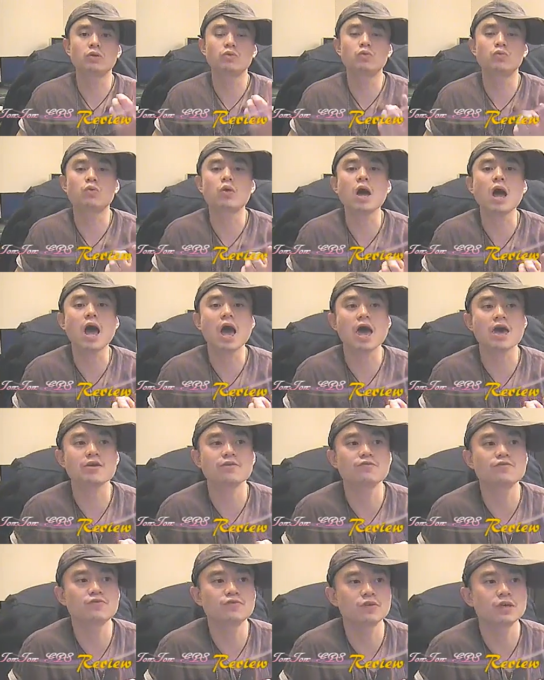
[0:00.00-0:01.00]

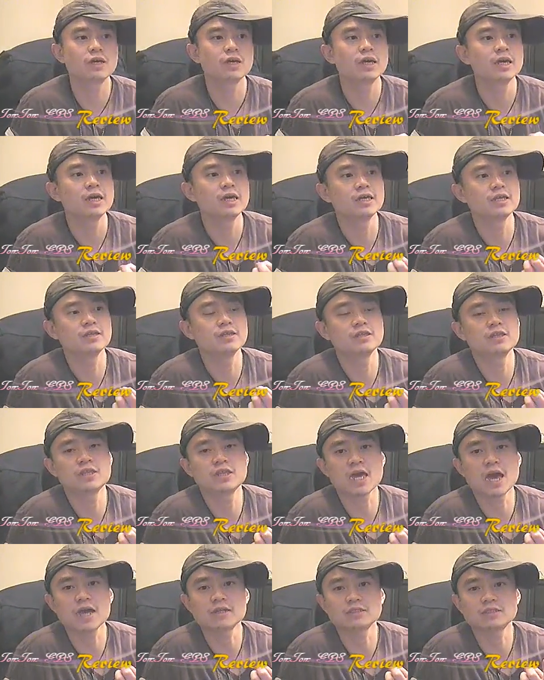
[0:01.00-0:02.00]
arrive in
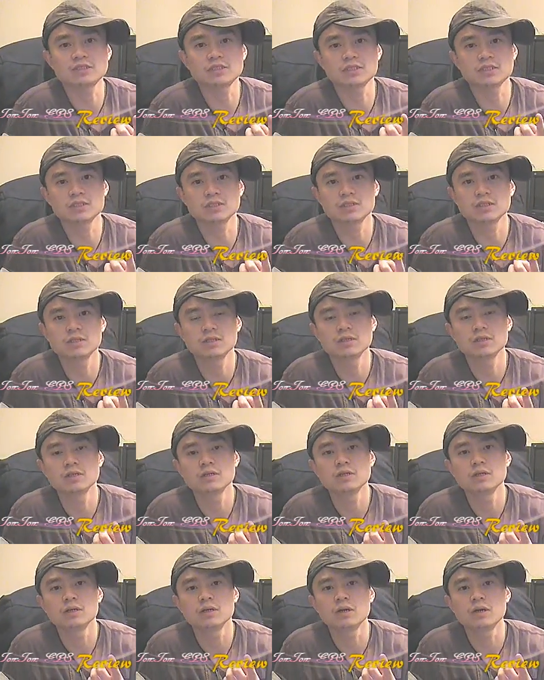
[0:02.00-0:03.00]
that
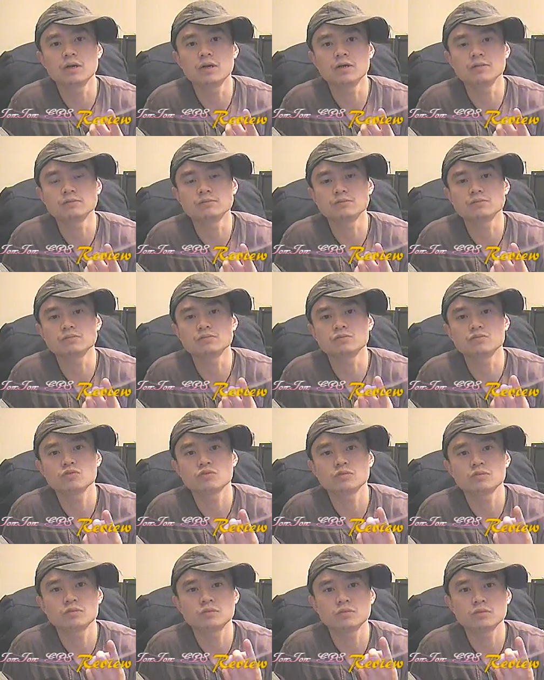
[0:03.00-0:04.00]
uh,
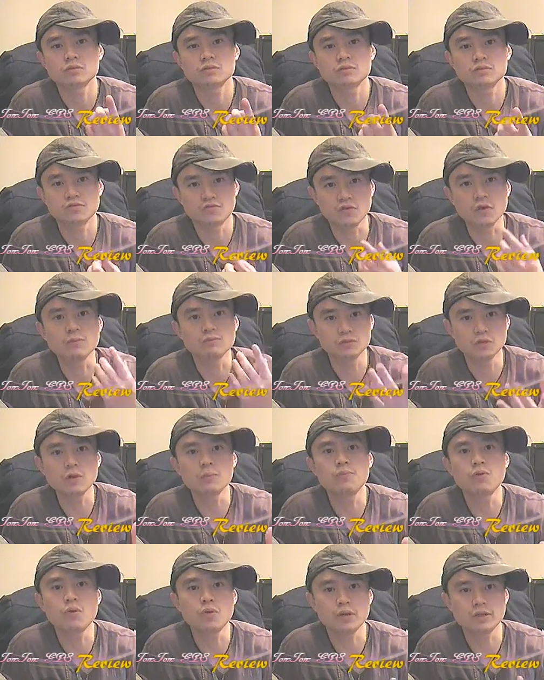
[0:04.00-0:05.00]
from
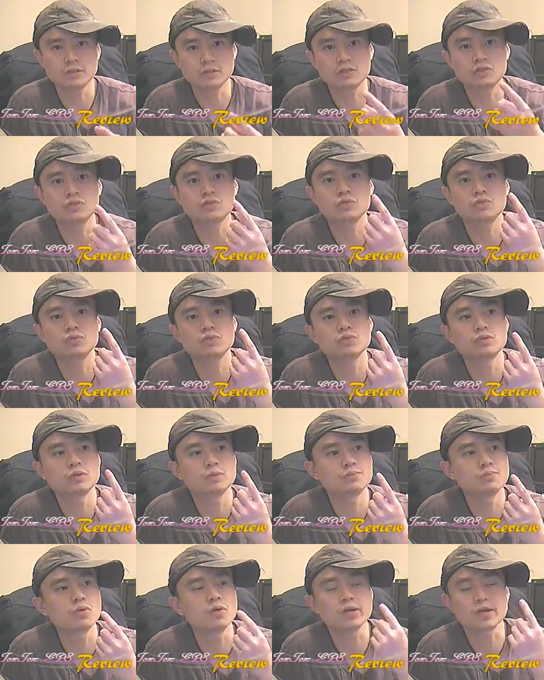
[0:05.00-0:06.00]
your point to
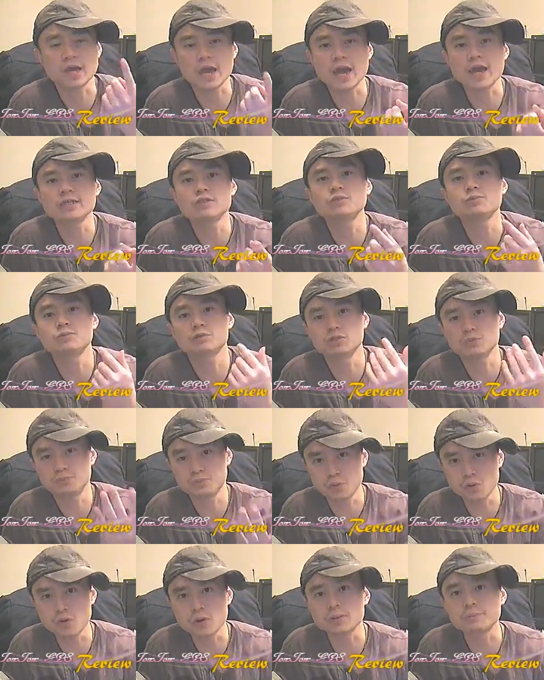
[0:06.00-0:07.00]
point A to, to
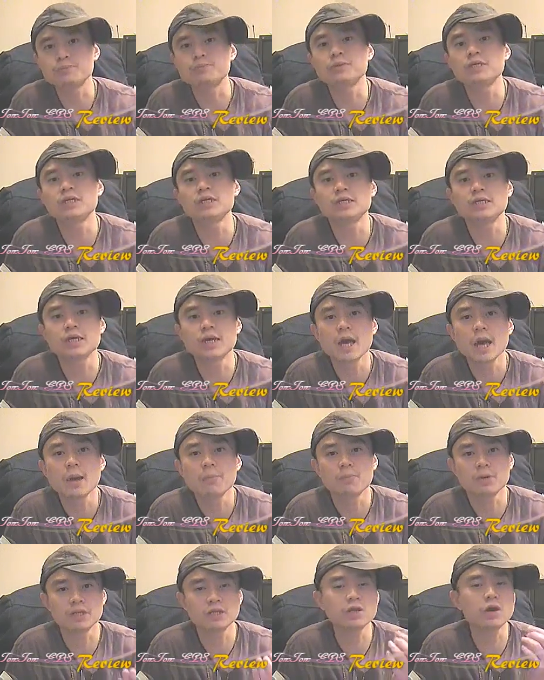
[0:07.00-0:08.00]
point B,
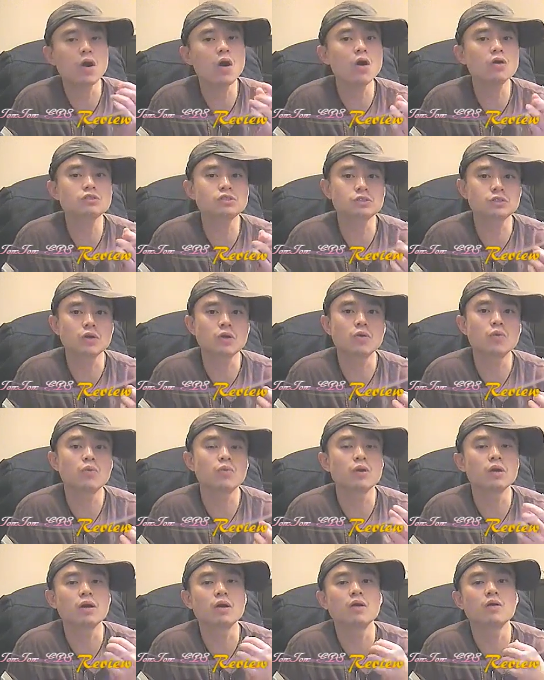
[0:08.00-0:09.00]
but it also
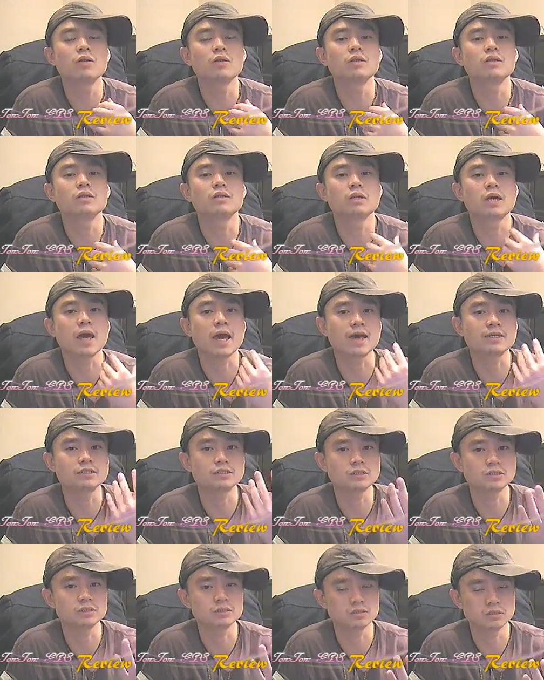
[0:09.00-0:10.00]
will
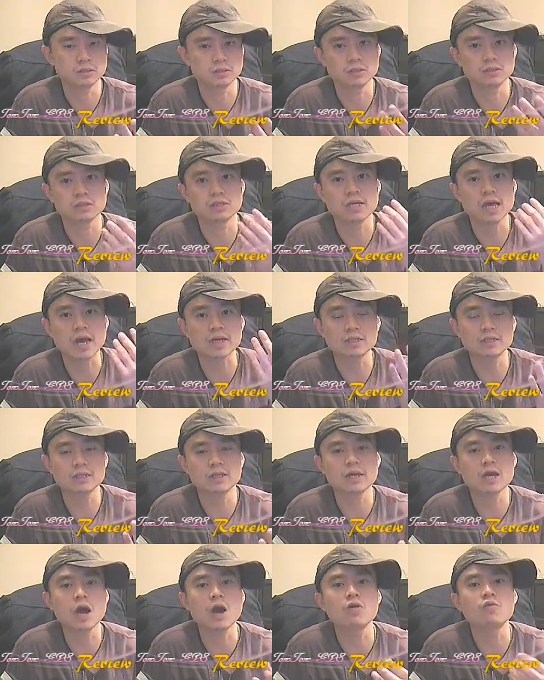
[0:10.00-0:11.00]
as
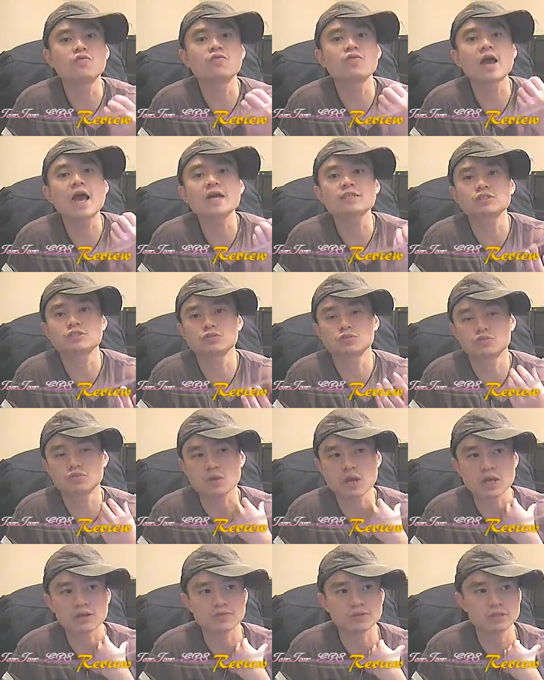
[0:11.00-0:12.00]
calculate how fast you're
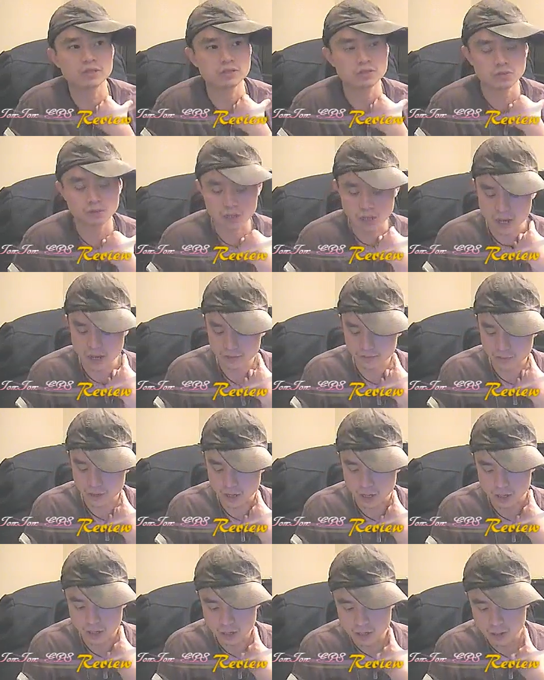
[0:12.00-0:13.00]
driving. You will have a